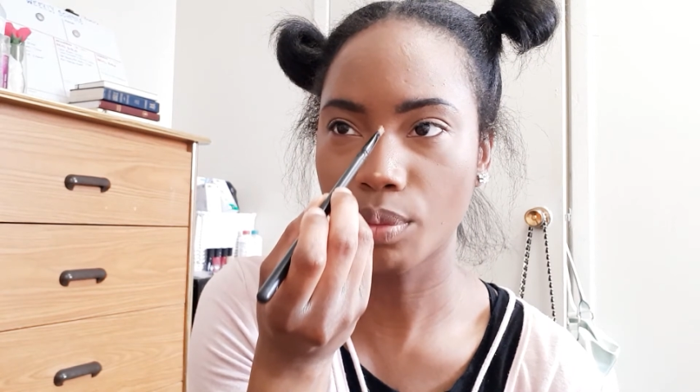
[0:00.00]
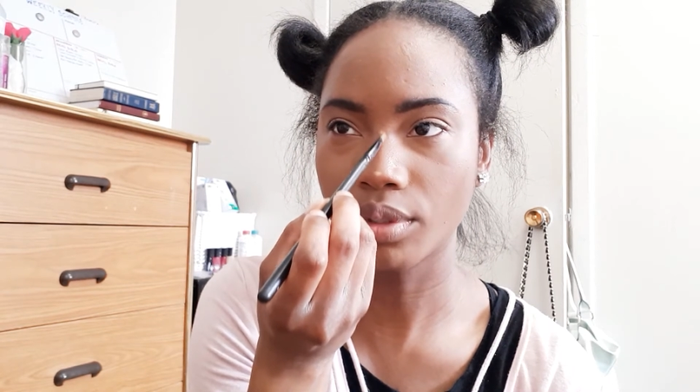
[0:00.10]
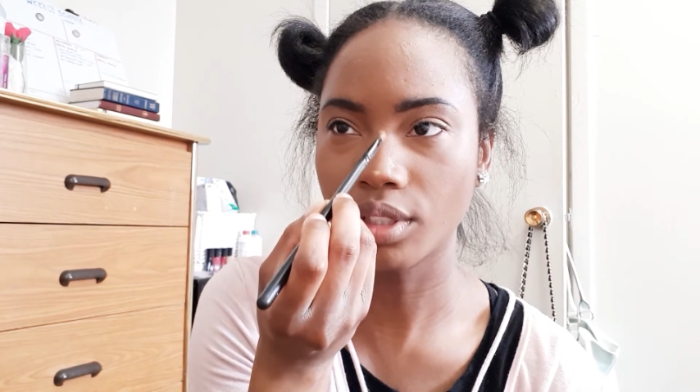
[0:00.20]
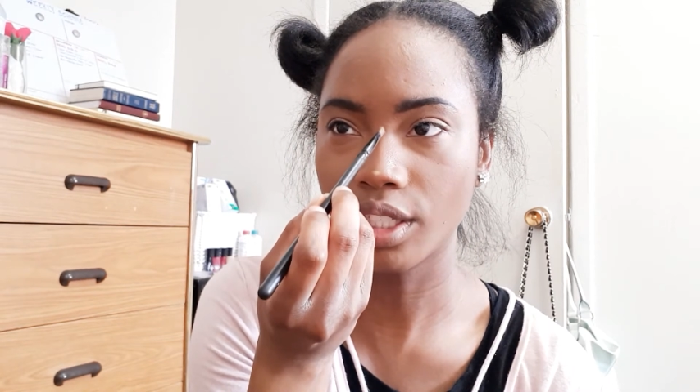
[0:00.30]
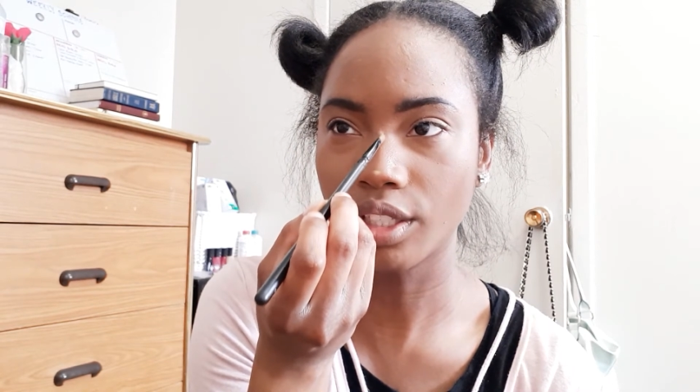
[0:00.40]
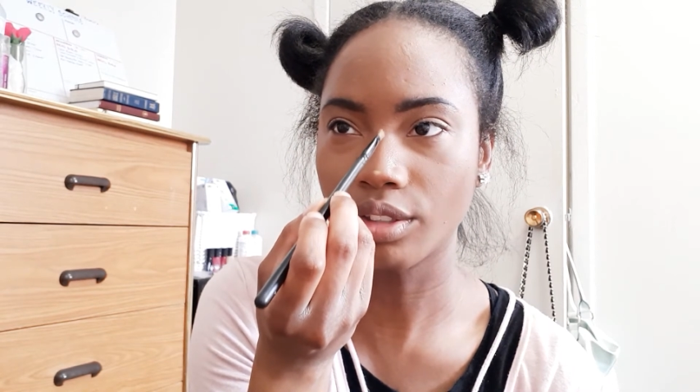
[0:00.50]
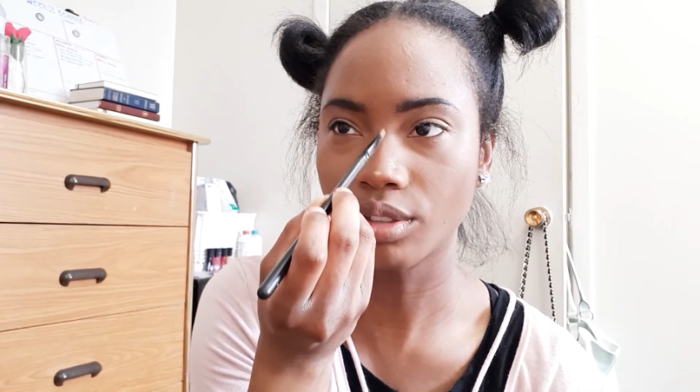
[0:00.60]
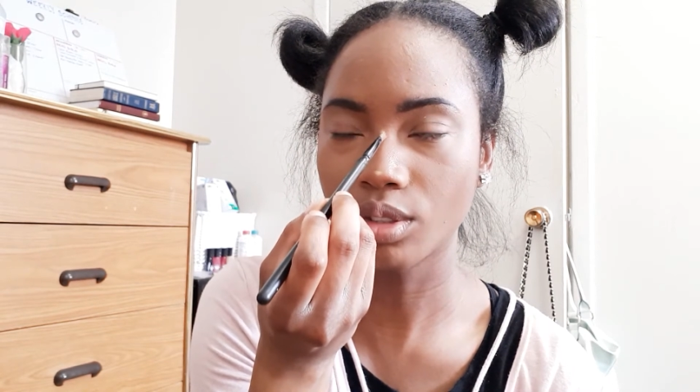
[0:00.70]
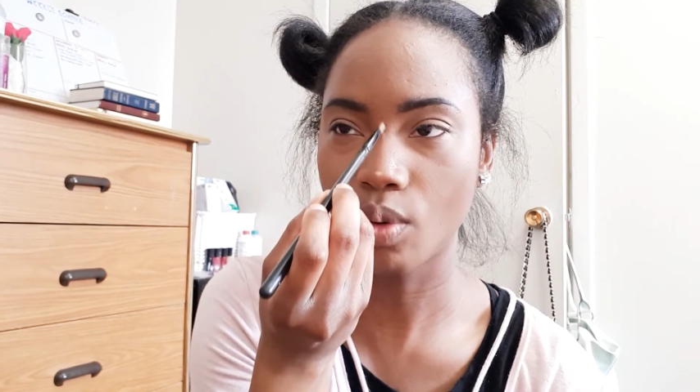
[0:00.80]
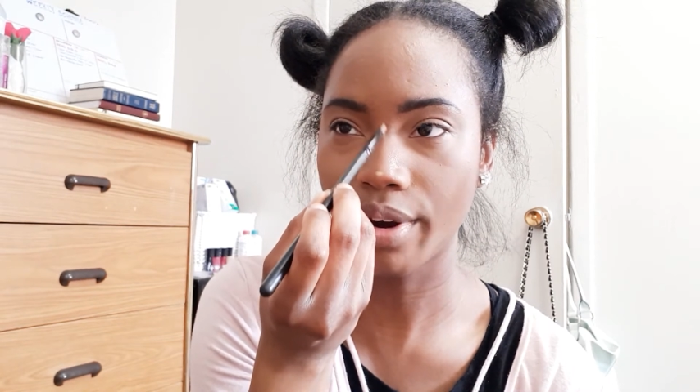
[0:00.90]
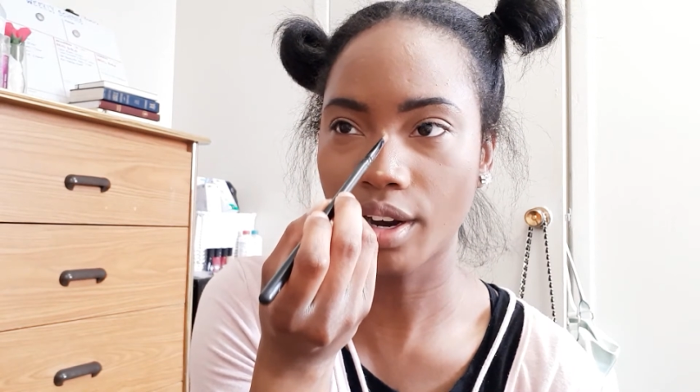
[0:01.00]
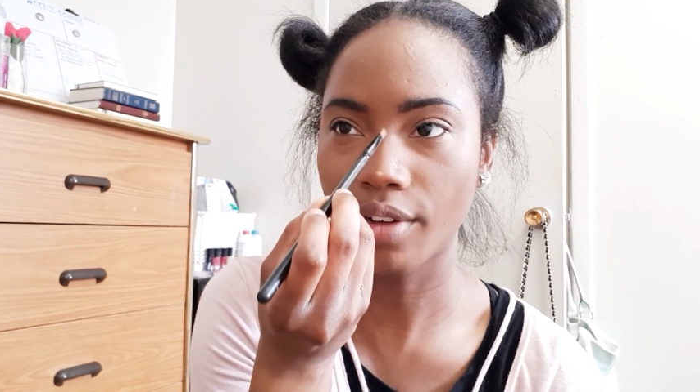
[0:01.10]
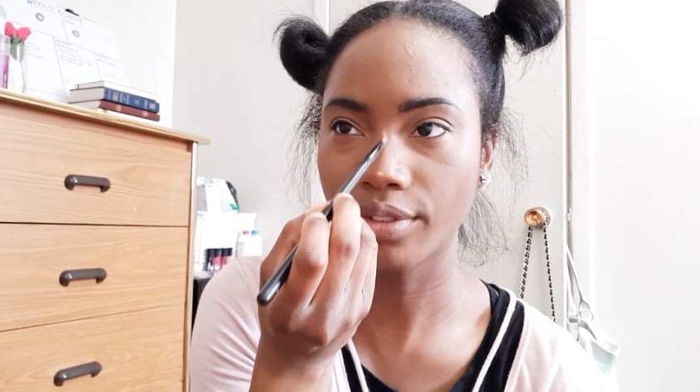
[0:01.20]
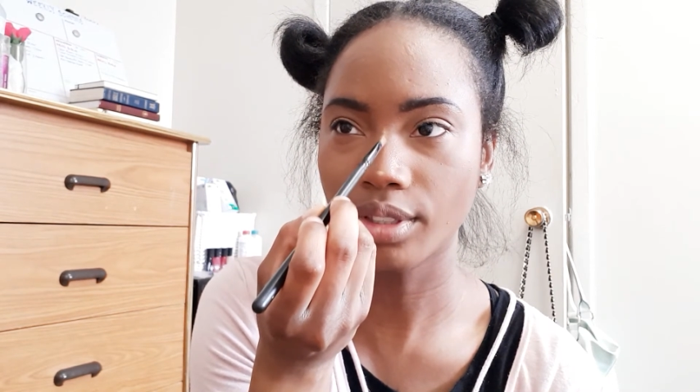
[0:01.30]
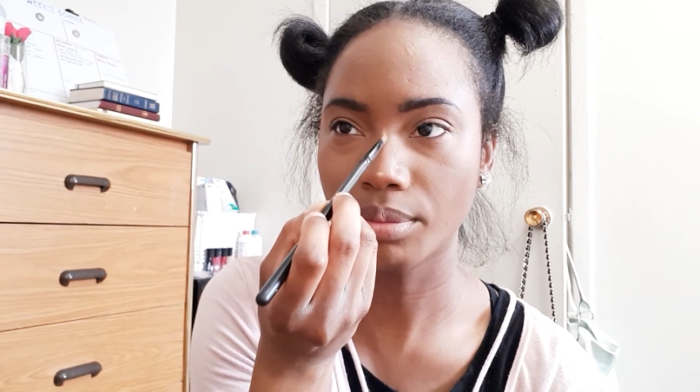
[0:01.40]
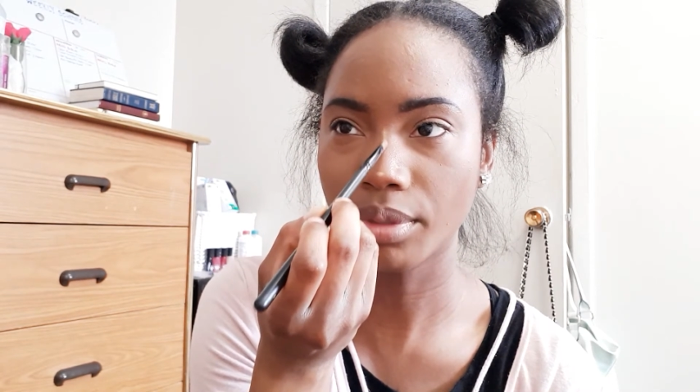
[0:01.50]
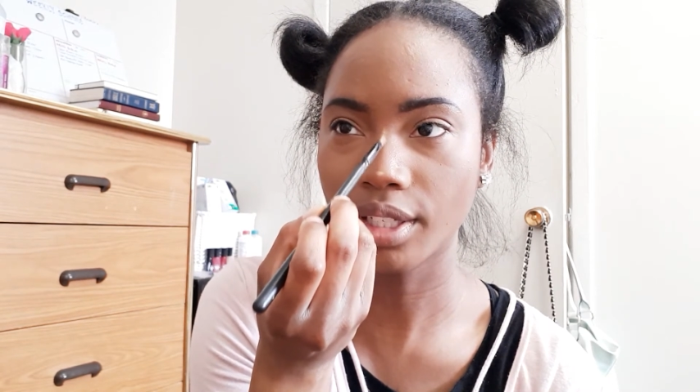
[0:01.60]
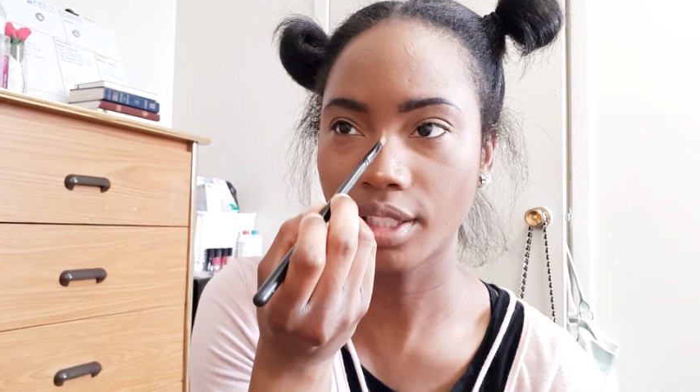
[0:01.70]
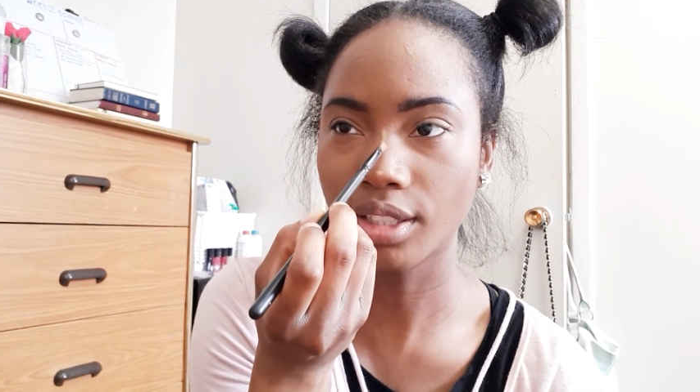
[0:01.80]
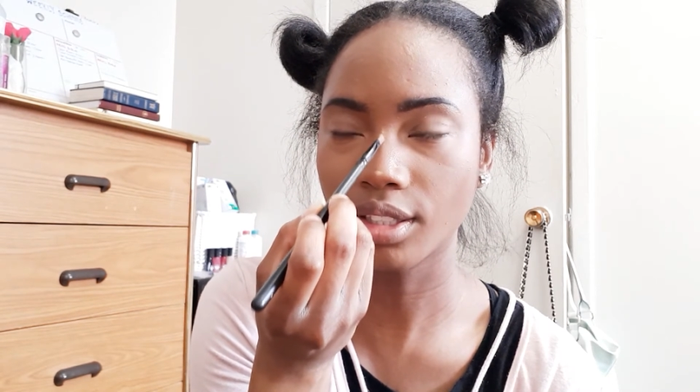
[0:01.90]
in tears quite often
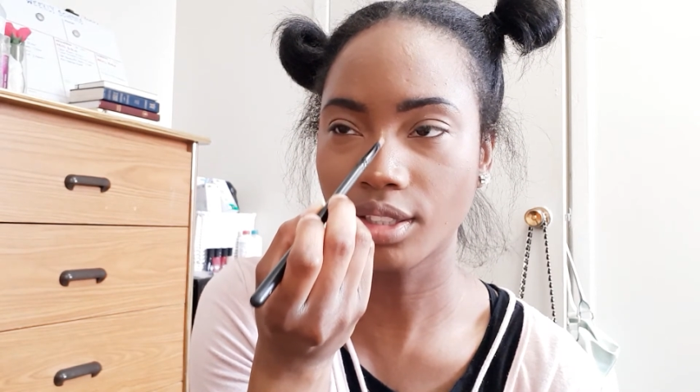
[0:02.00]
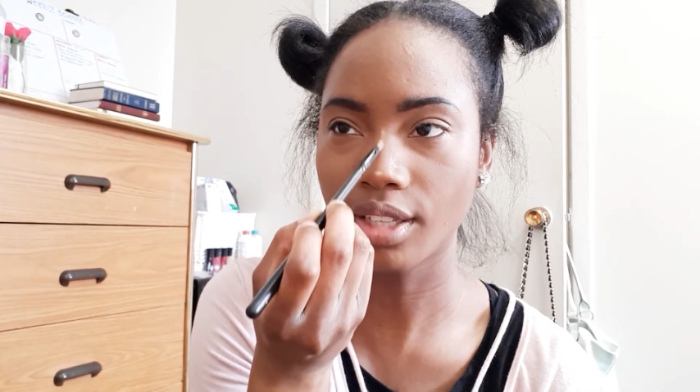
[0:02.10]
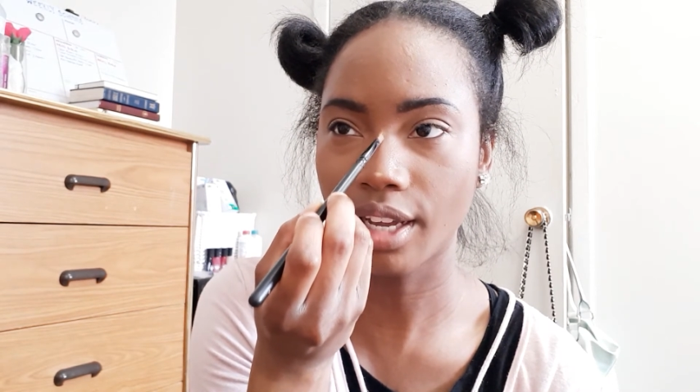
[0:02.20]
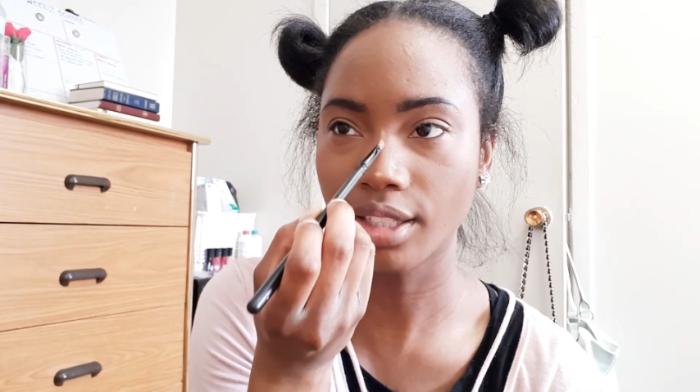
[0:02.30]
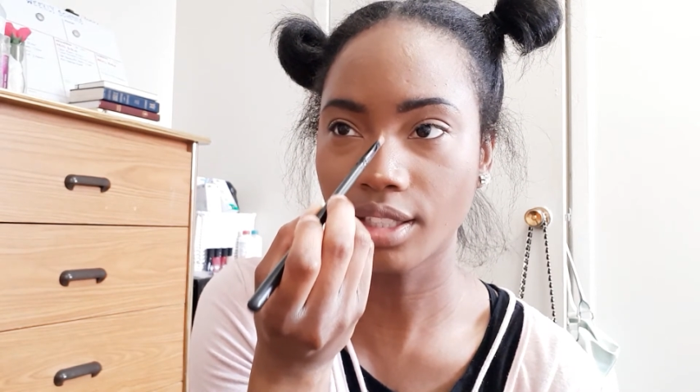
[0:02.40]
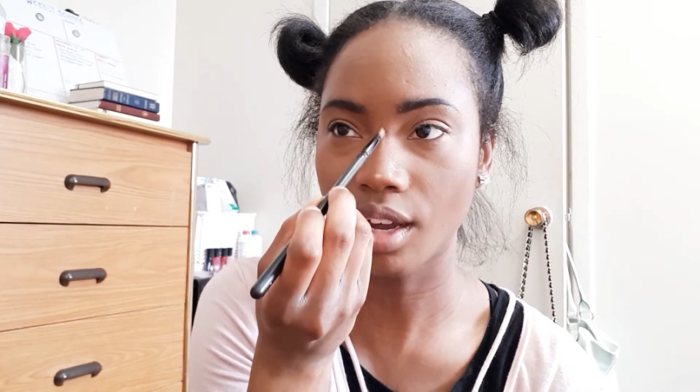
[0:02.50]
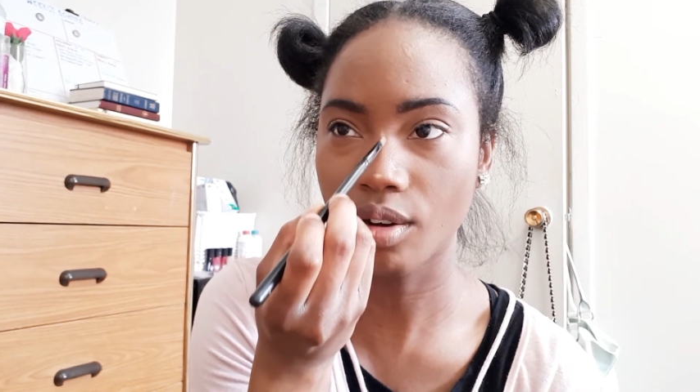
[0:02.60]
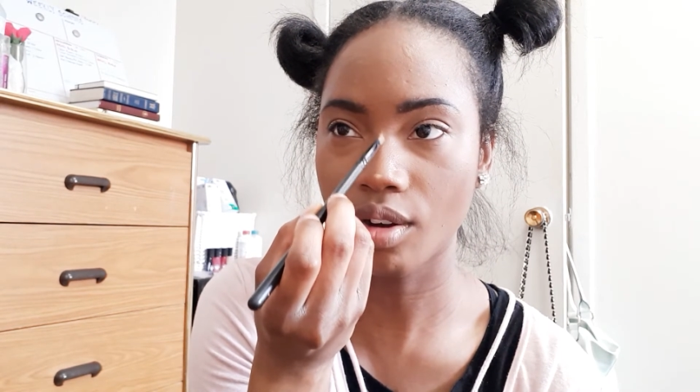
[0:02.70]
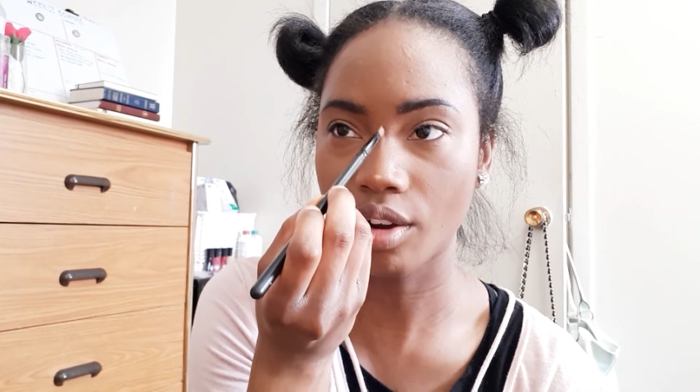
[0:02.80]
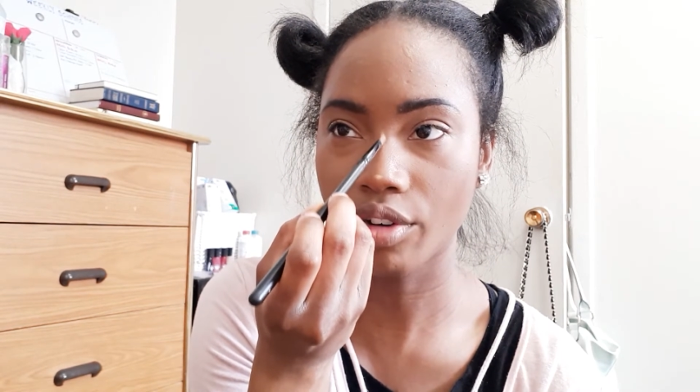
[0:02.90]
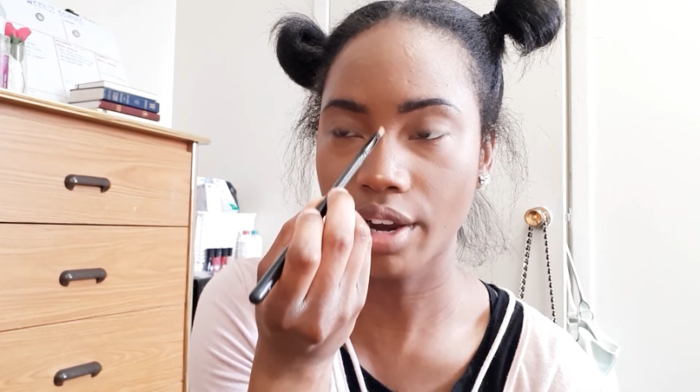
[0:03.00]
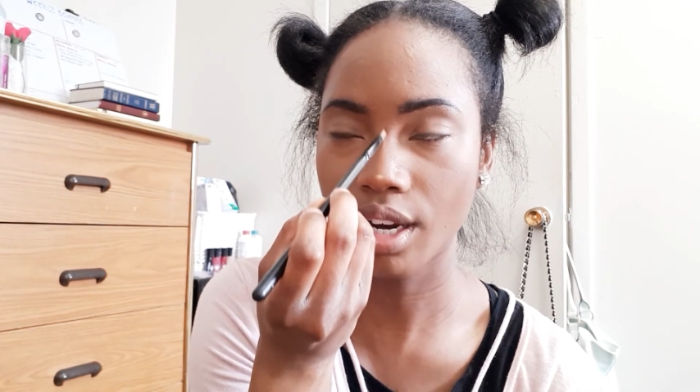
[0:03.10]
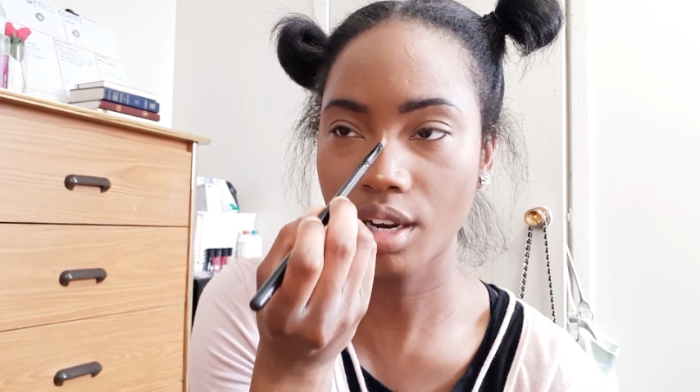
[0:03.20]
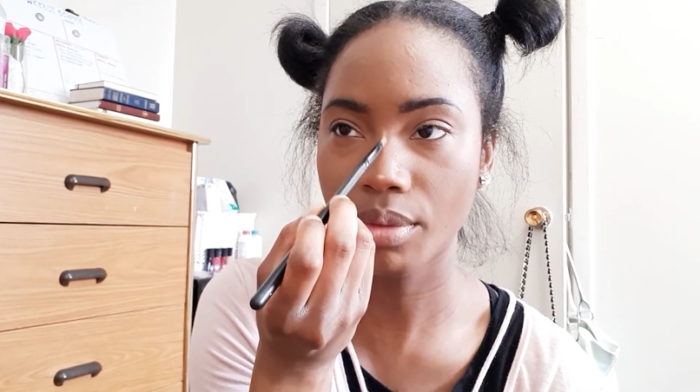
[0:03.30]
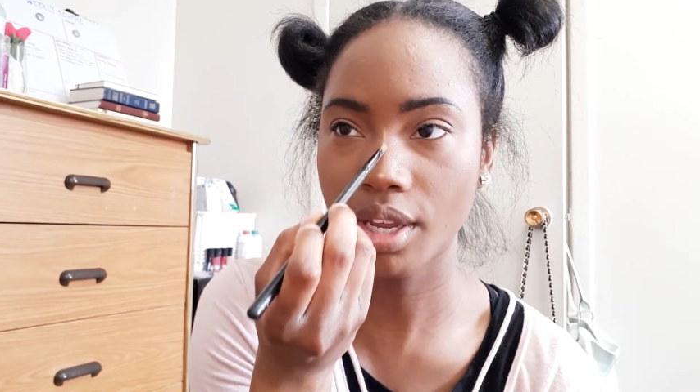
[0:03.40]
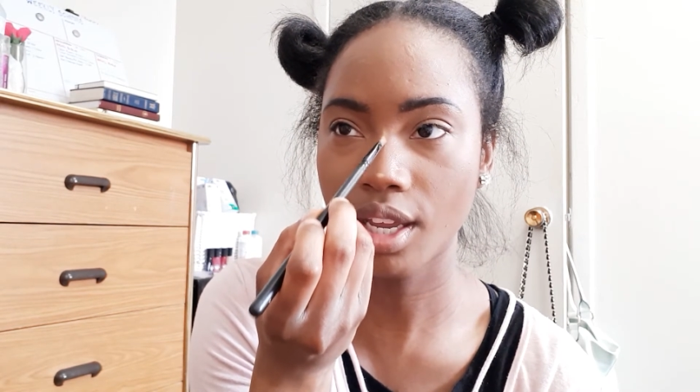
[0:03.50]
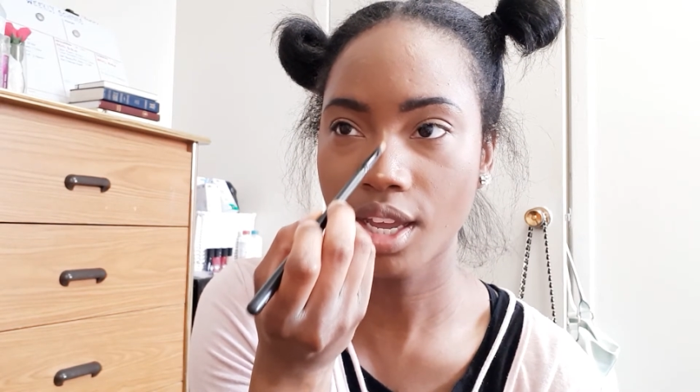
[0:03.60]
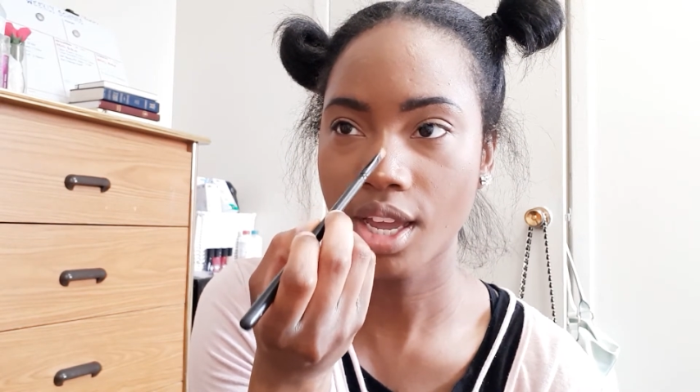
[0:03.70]
because that is how God created me.